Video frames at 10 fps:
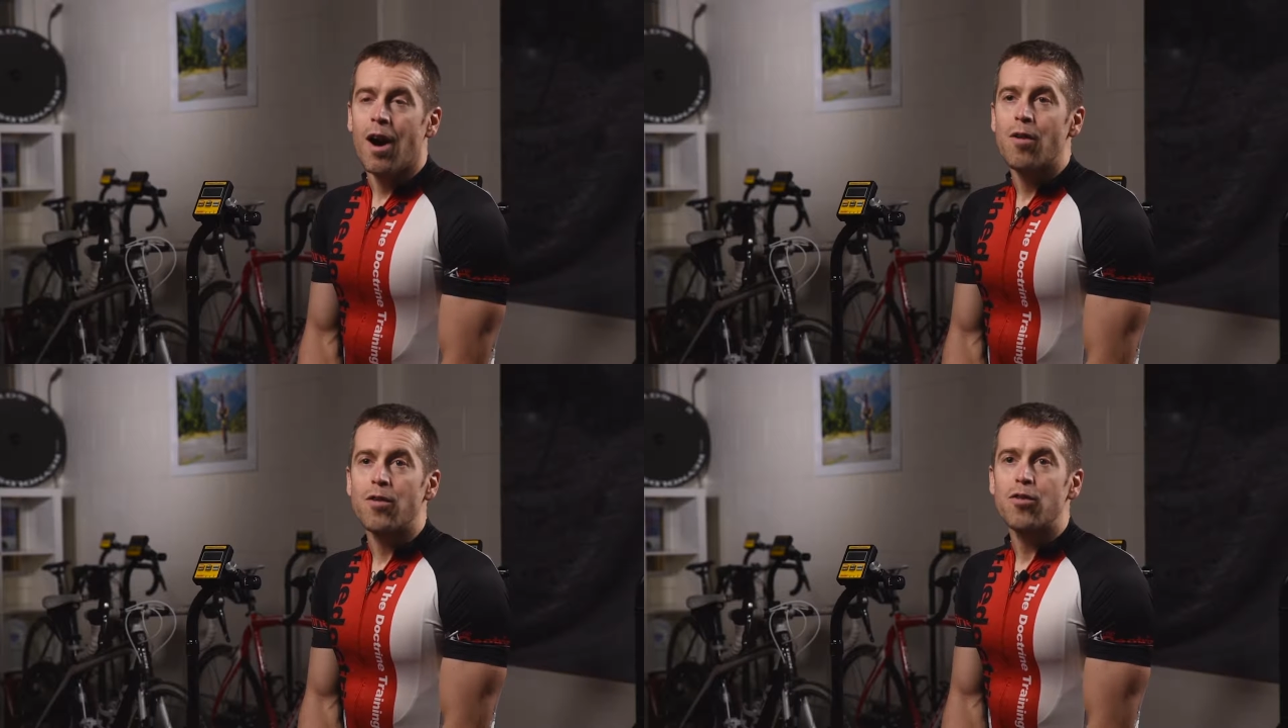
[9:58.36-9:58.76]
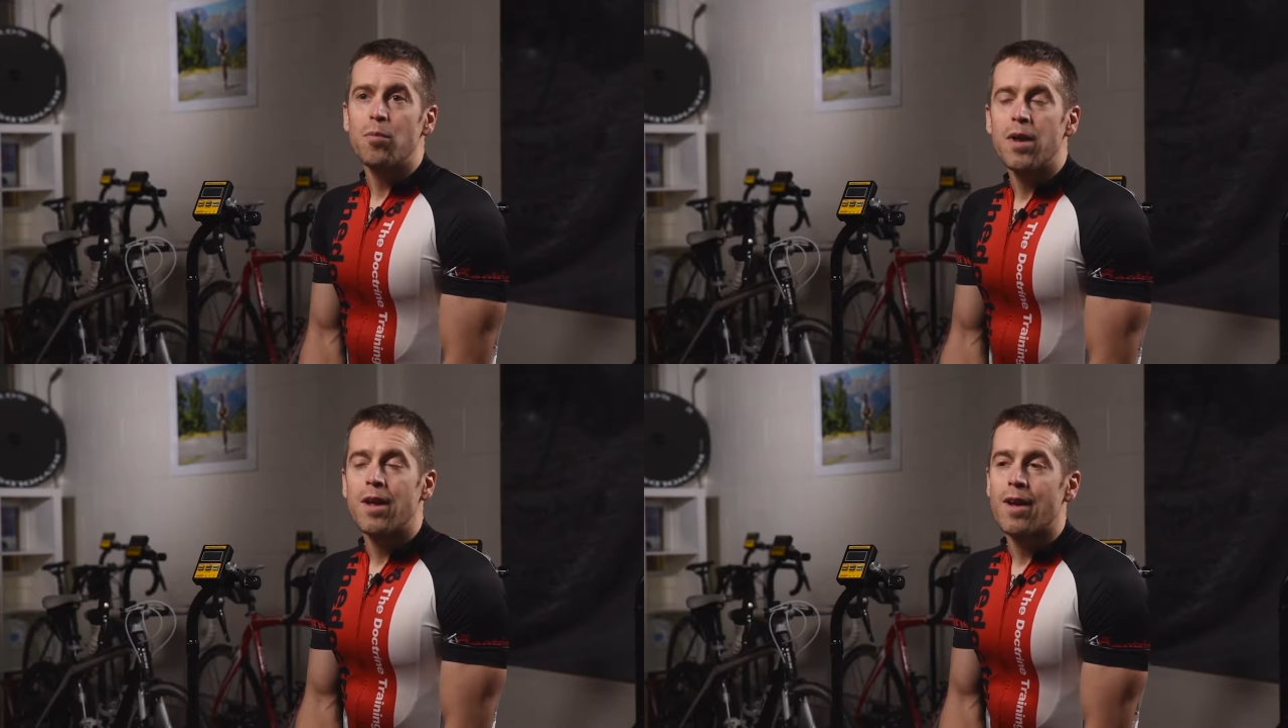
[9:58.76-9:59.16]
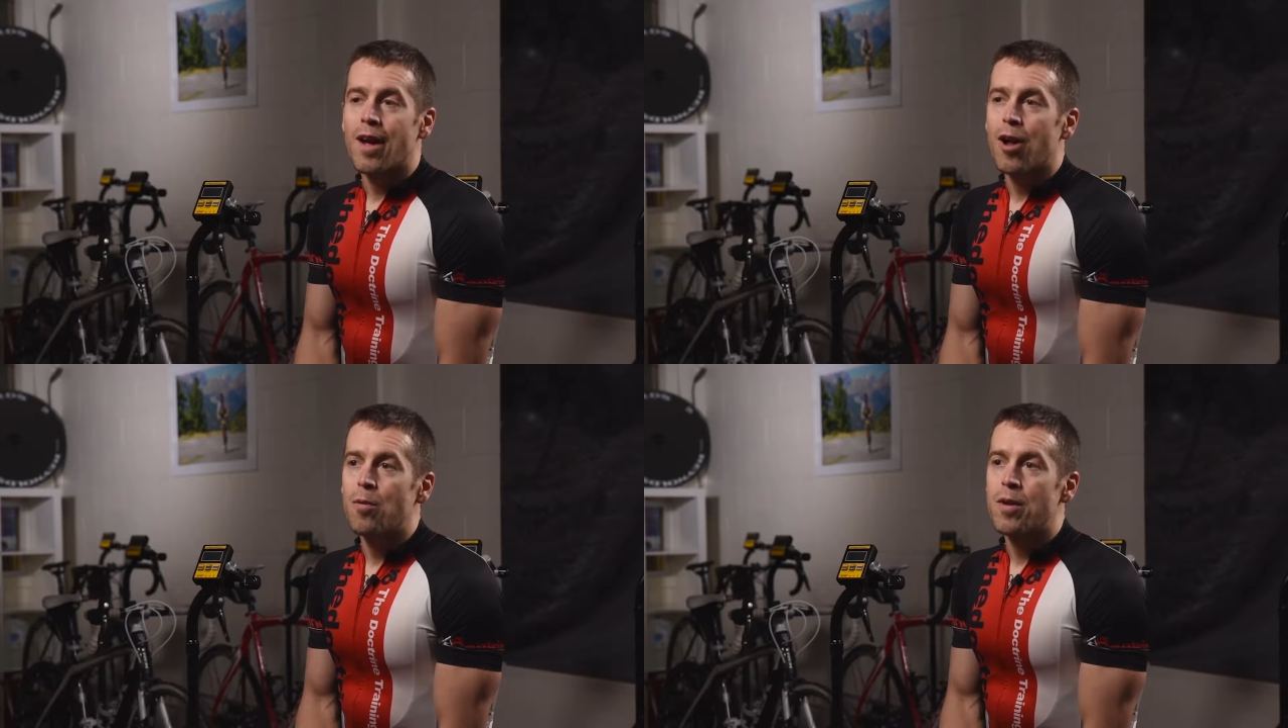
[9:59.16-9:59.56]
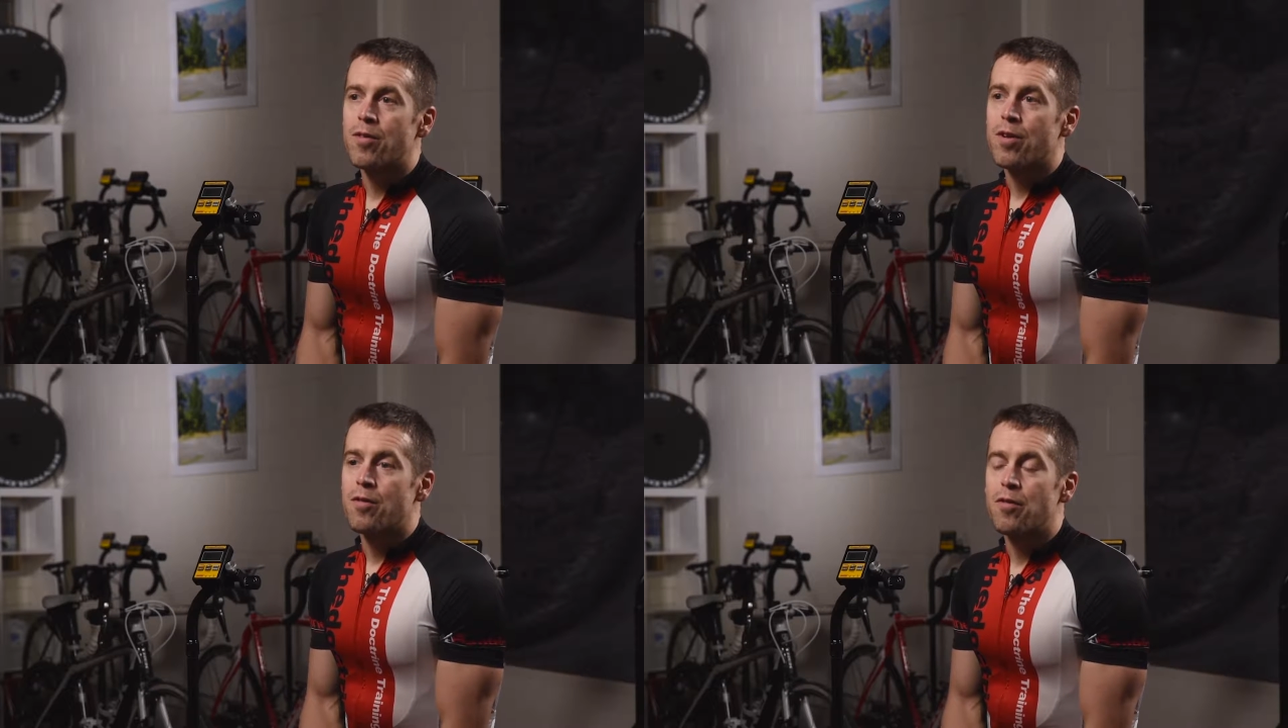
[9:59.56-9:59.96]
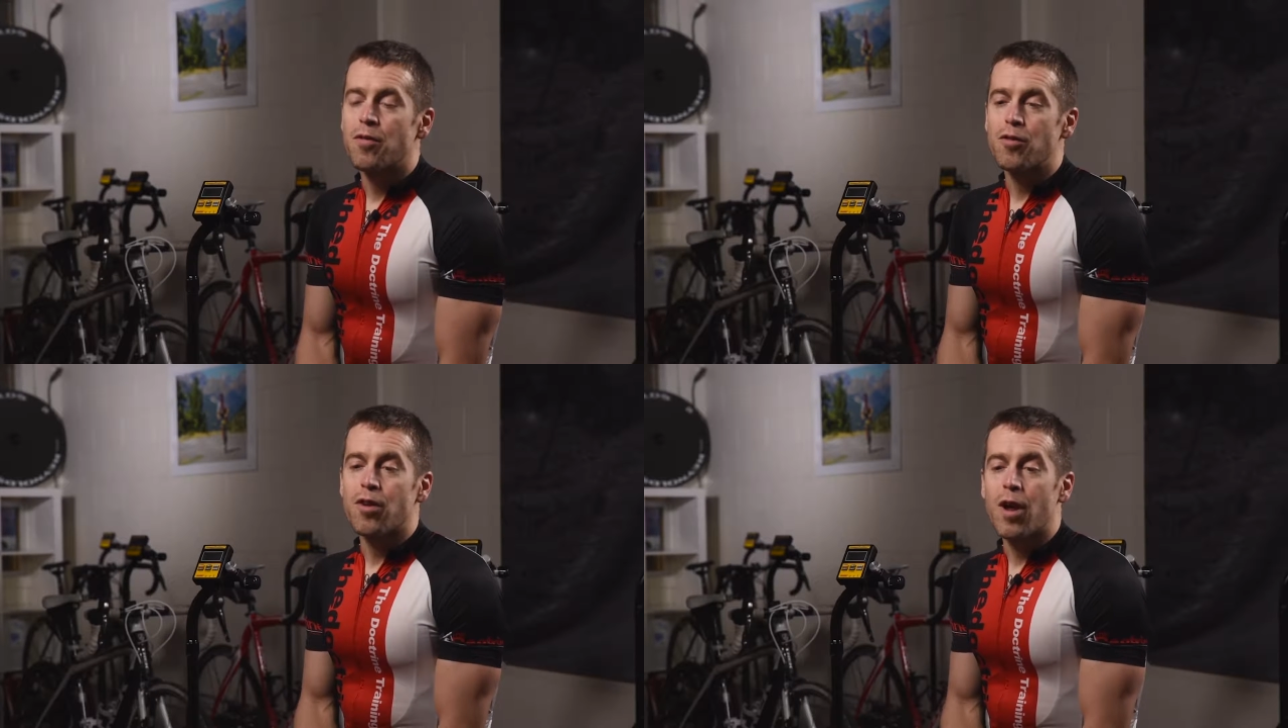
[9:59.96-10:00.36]
There's so many elements of
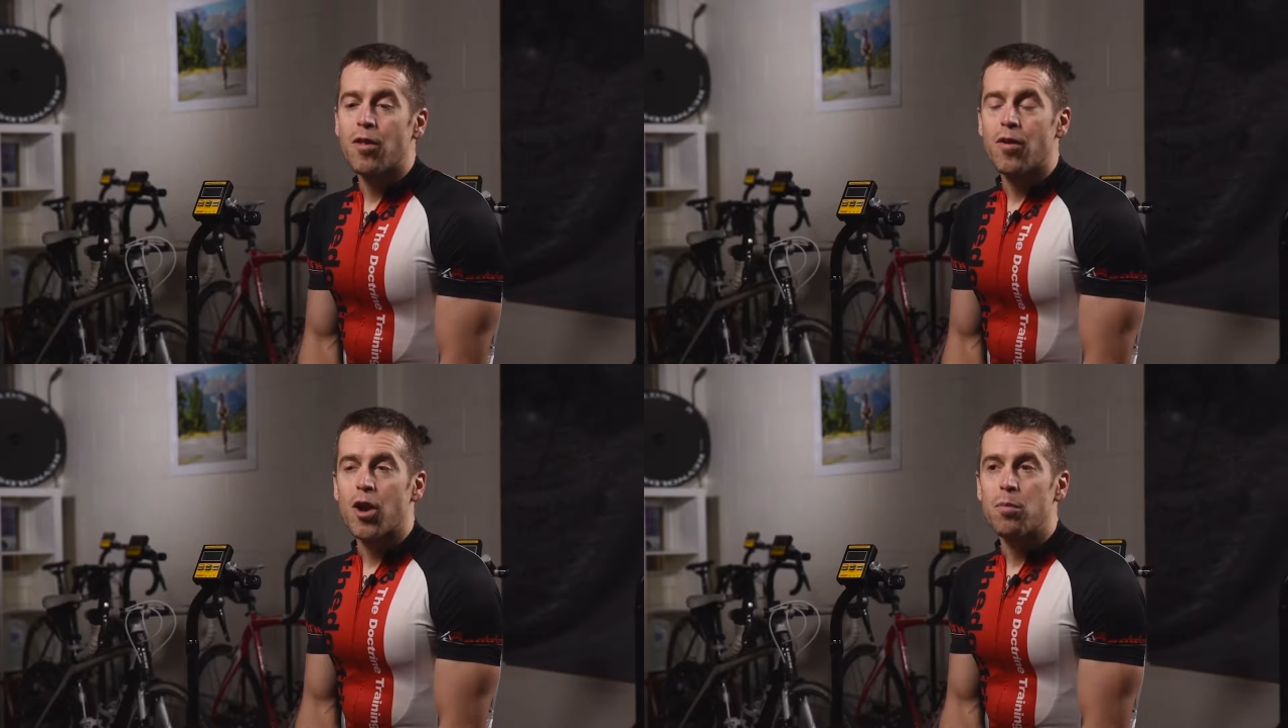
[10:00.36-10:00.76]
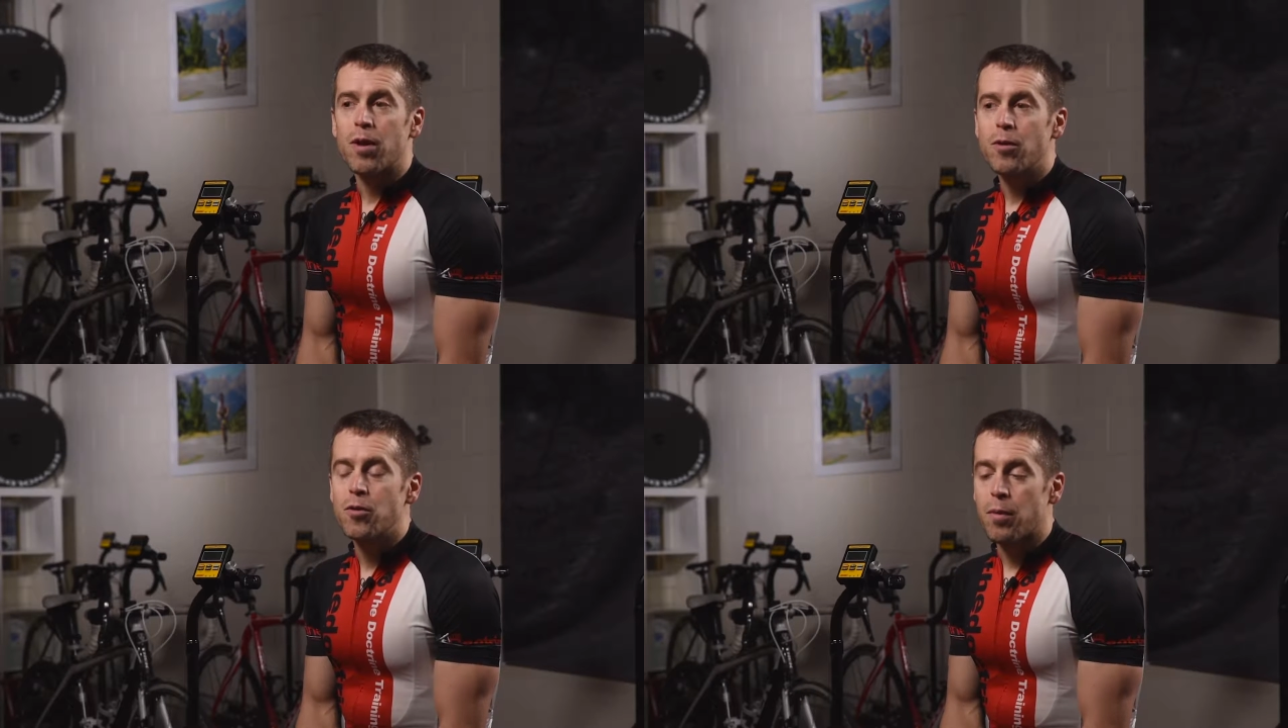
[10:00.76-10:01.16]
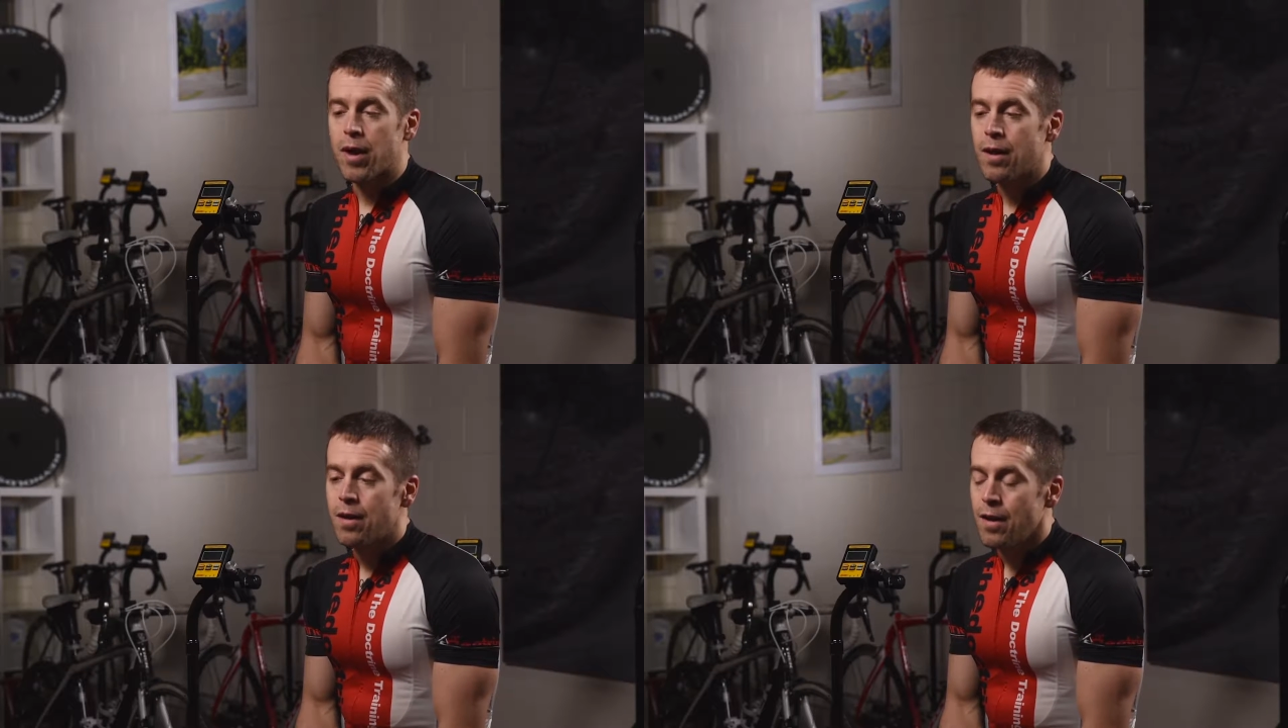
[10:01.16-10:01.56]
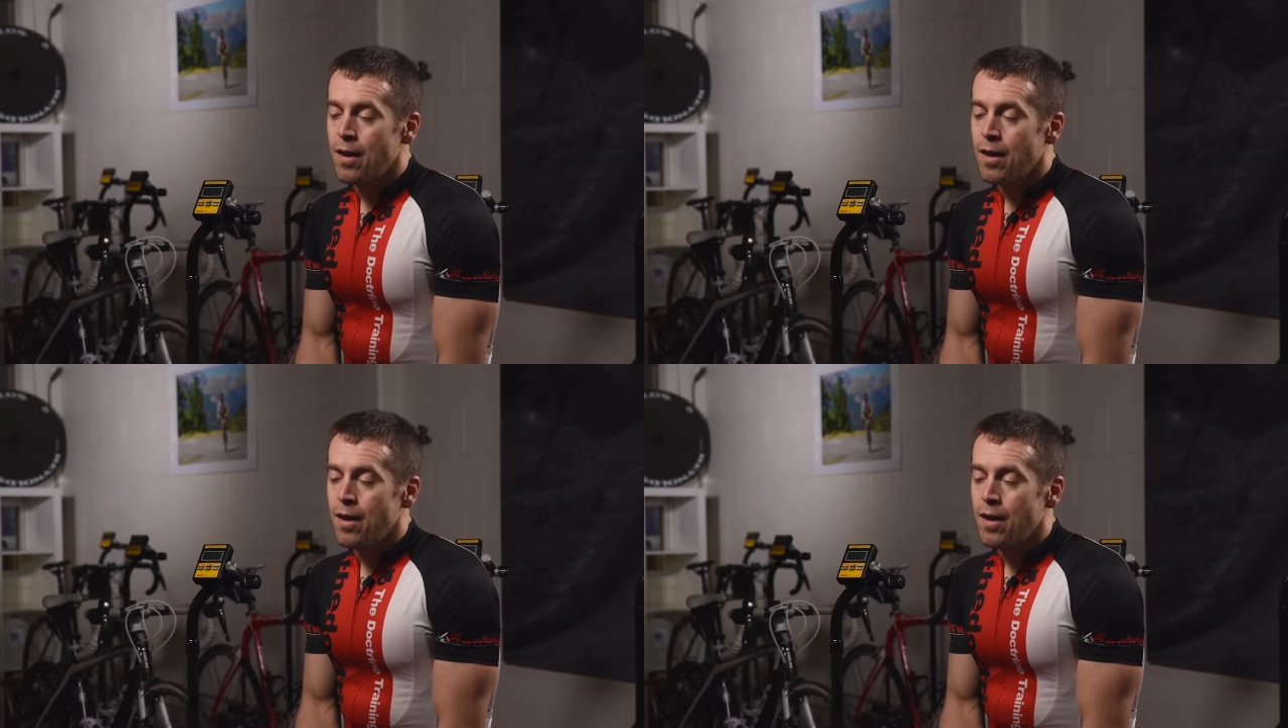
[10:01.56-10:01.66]
triathlon that appeal to me.